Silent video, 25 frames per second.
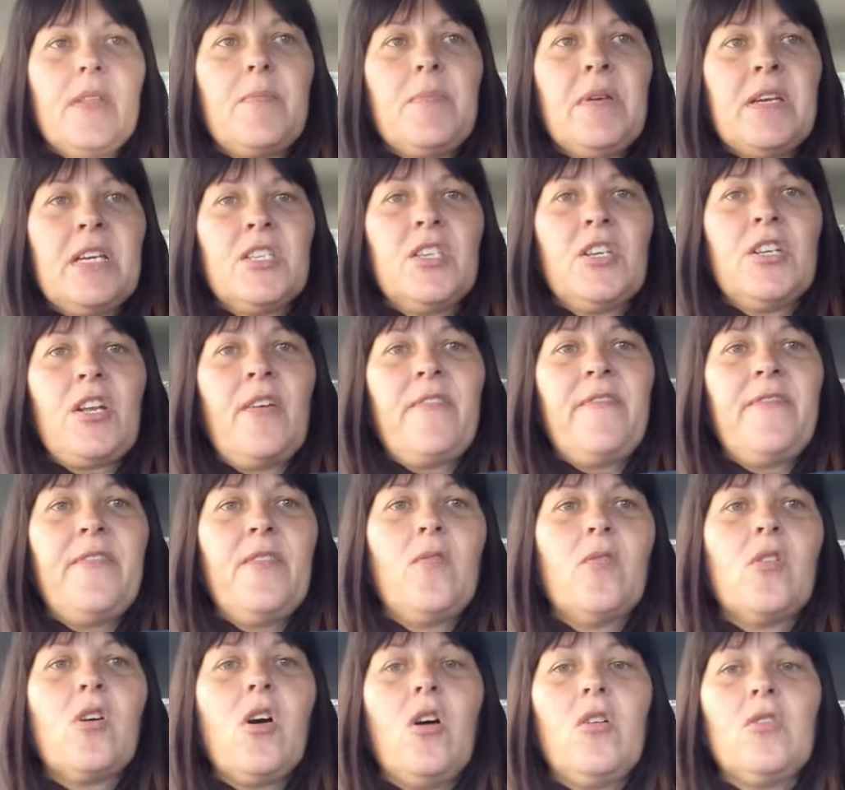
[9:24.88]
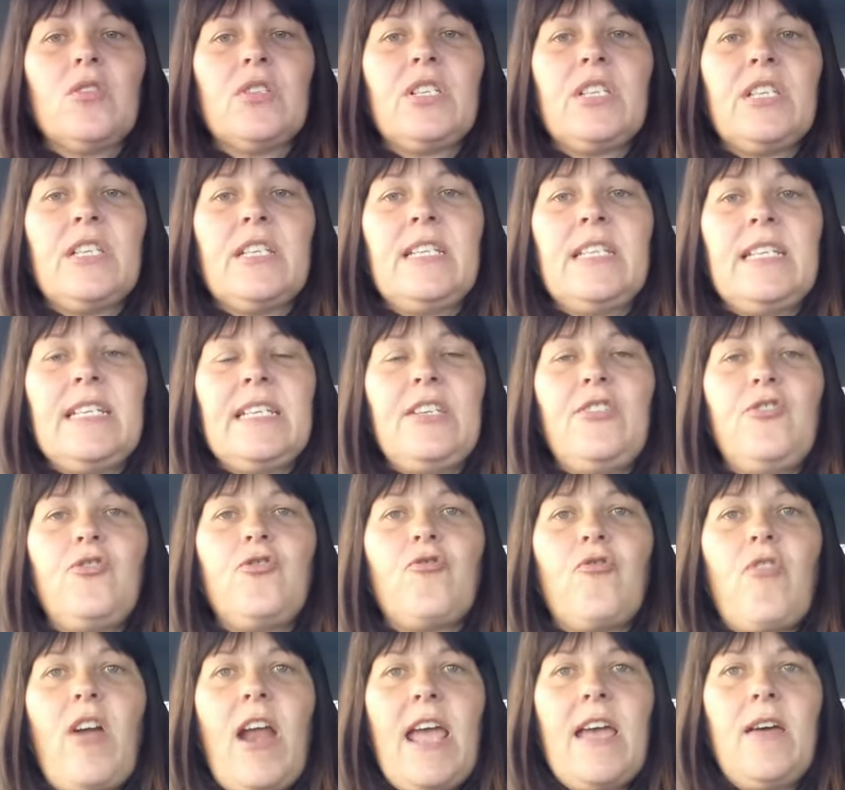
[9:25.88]
because I don't feel constantly
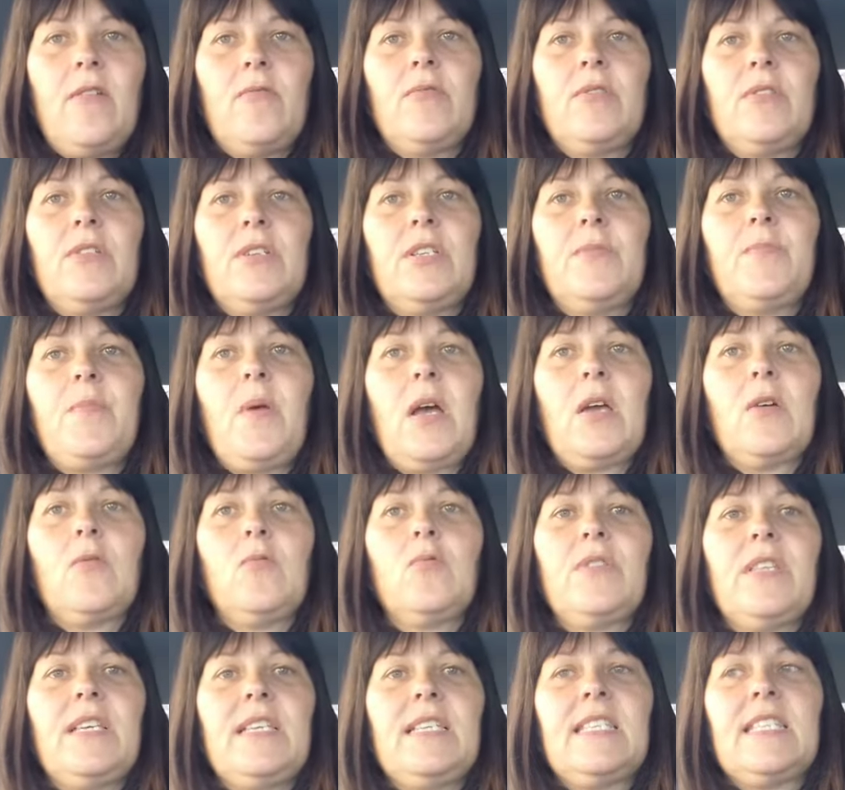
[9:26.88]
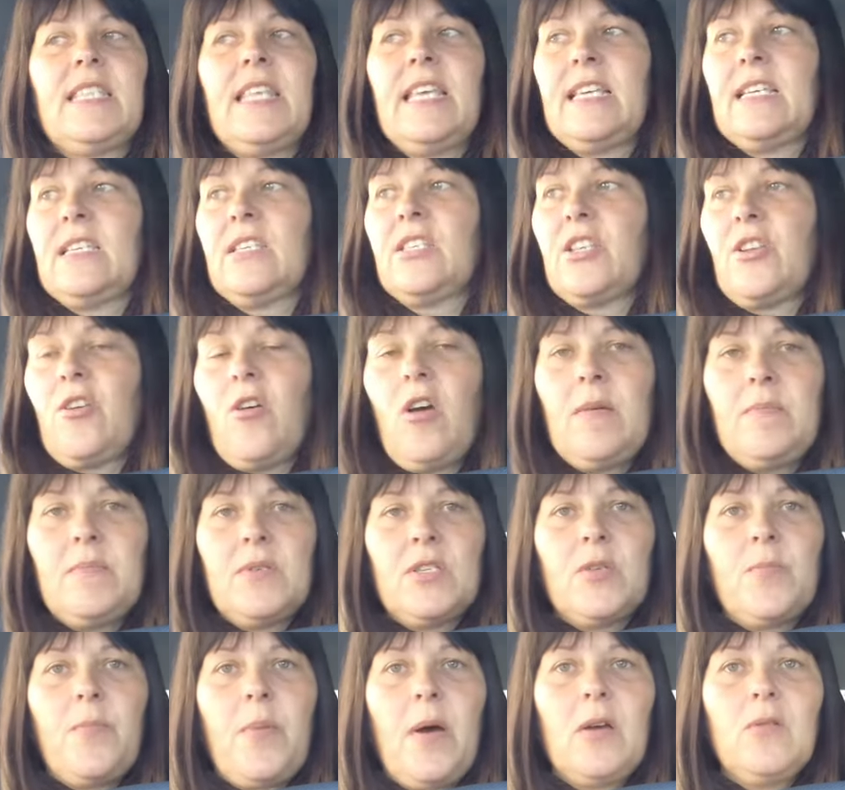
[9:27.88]
drowned by all these things that I'm
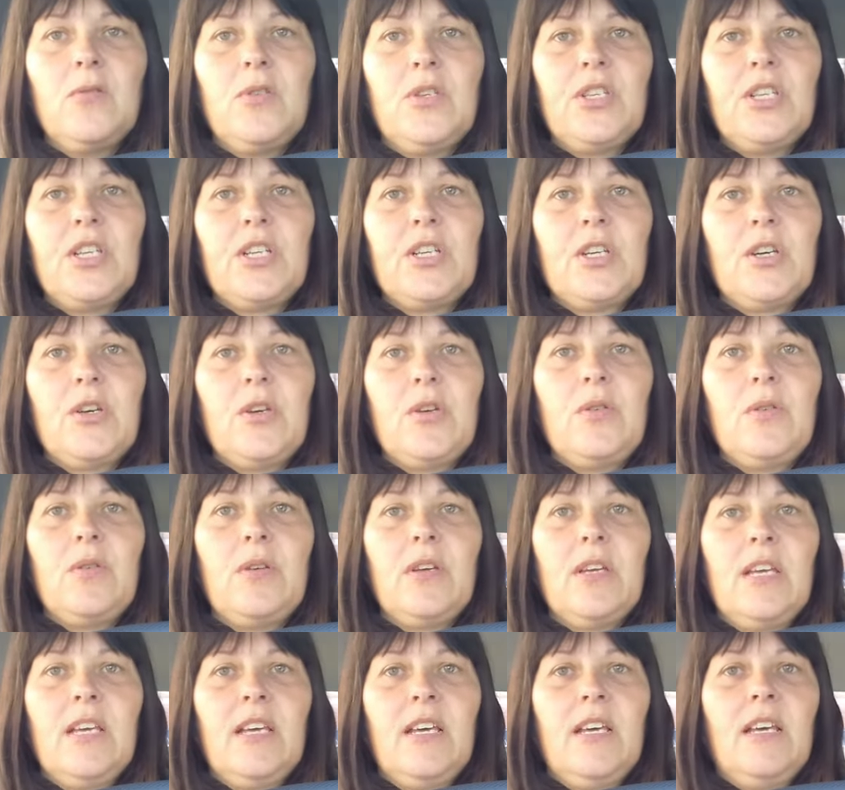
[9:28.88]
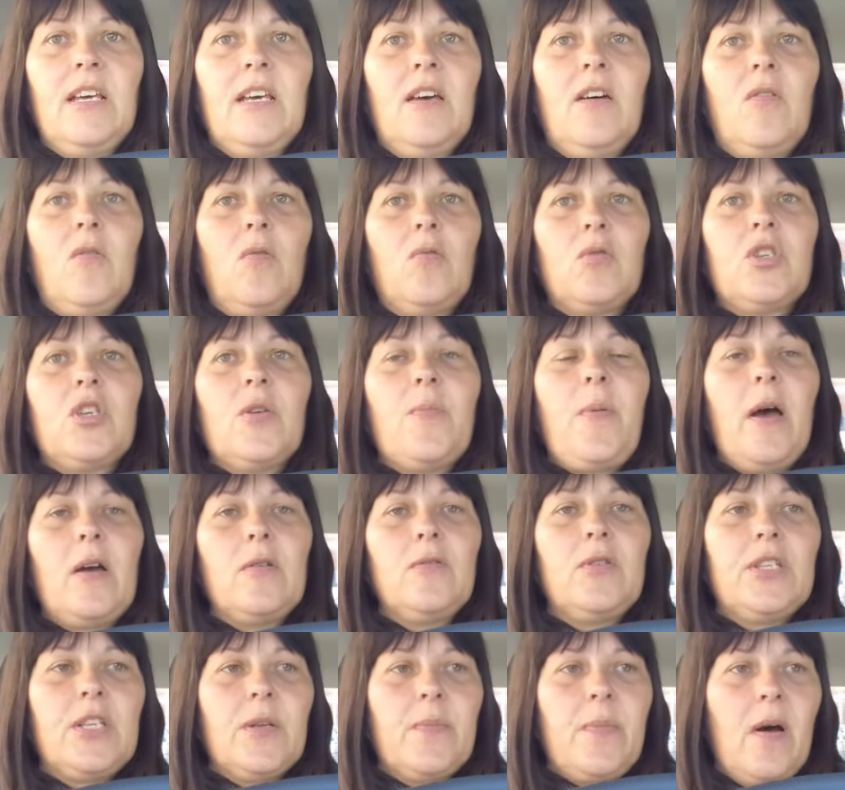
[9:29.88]
supposed to do or
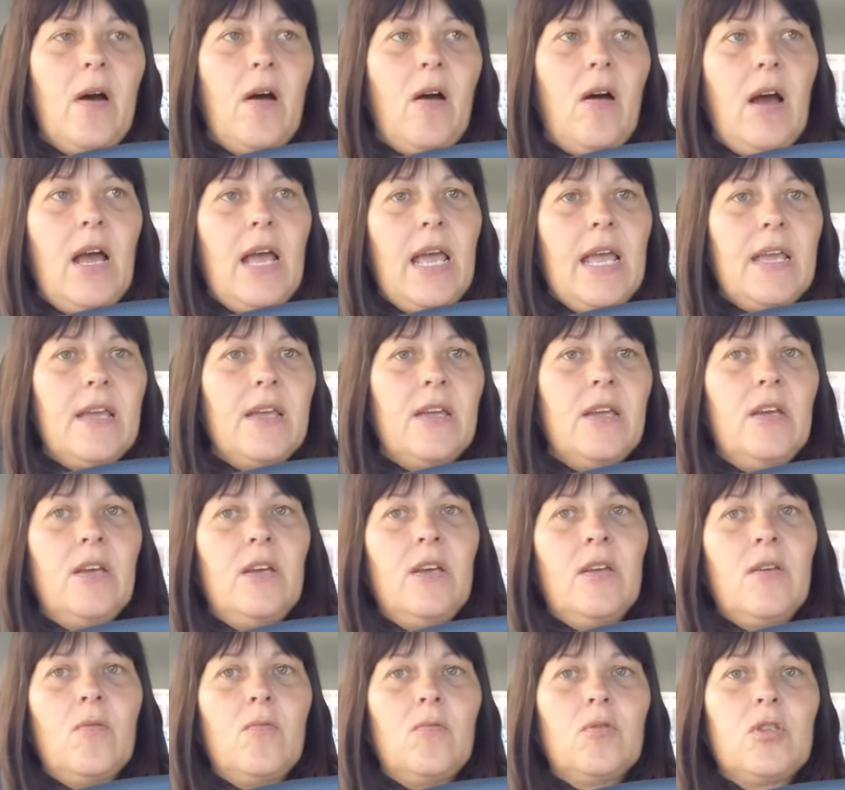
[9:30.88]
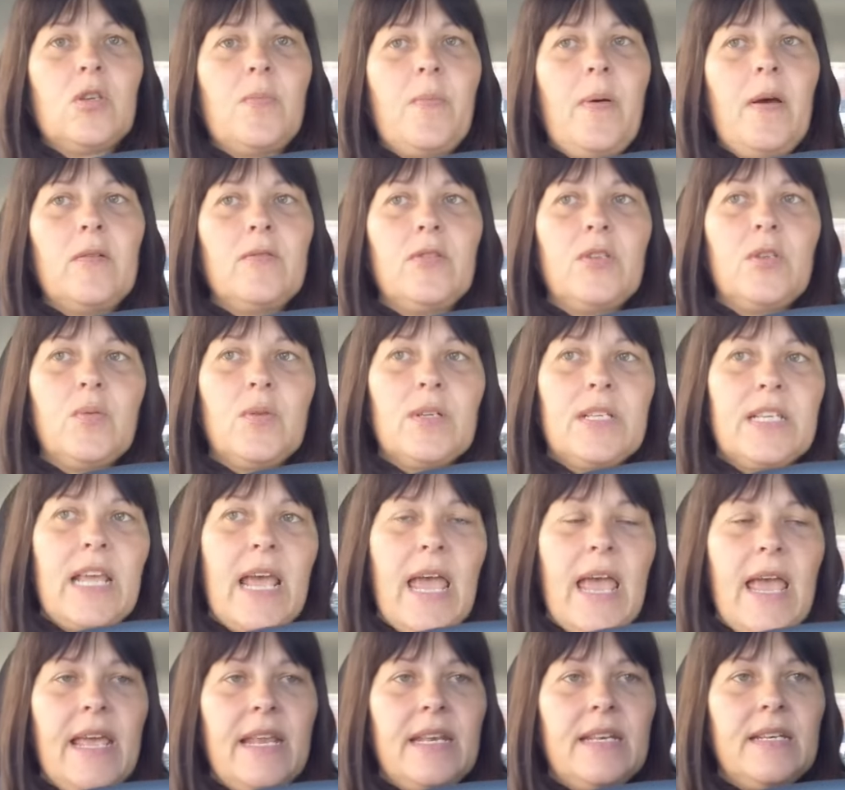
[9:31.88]
supposed to buy or supposed to
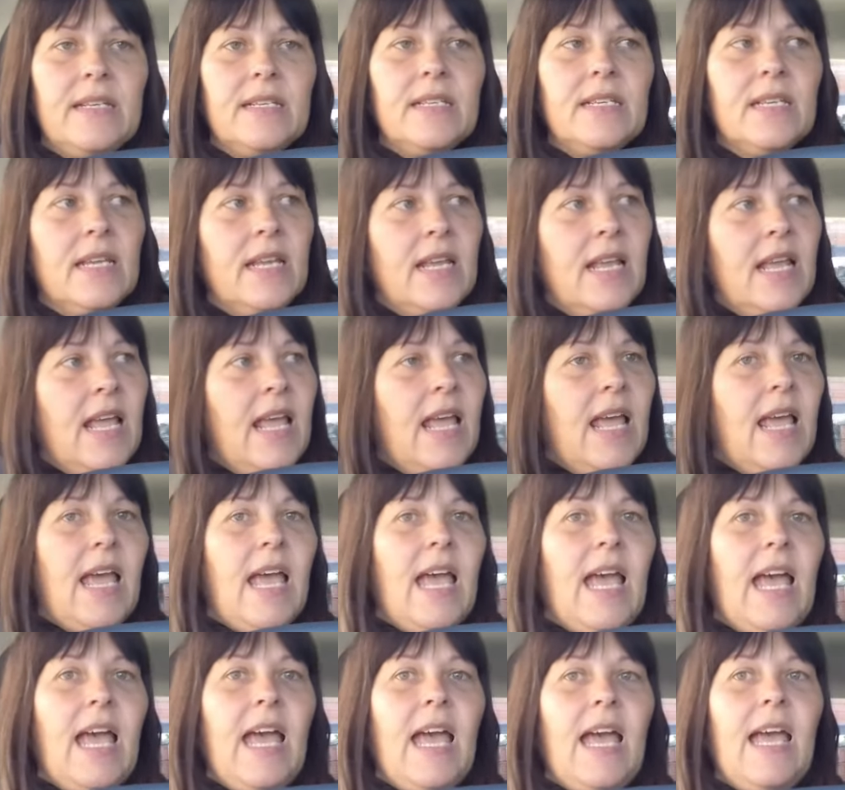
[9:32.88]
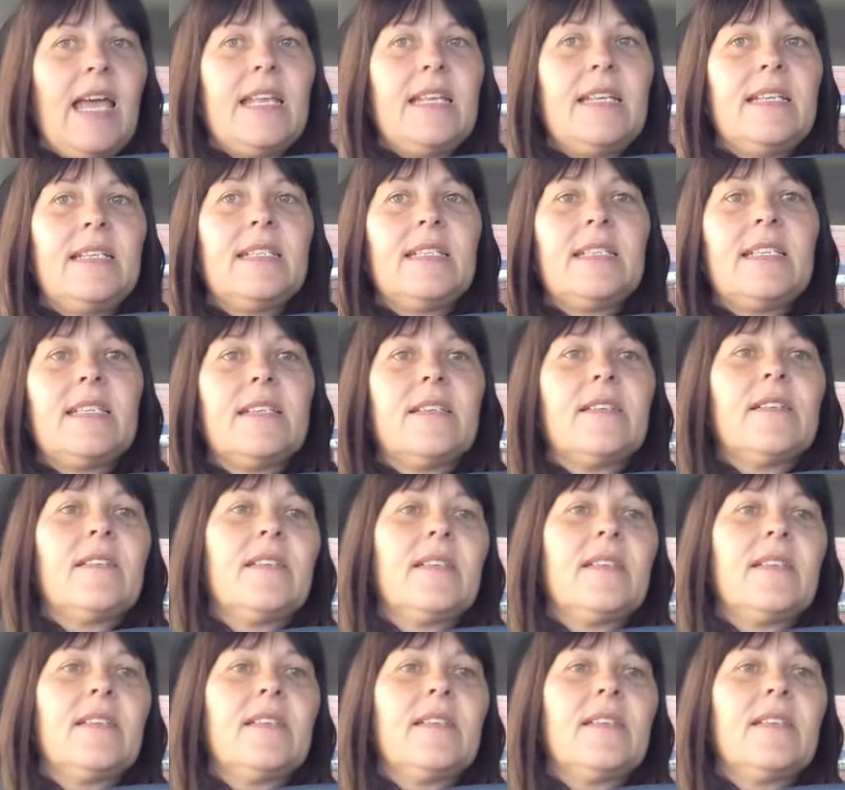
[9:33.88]
attend and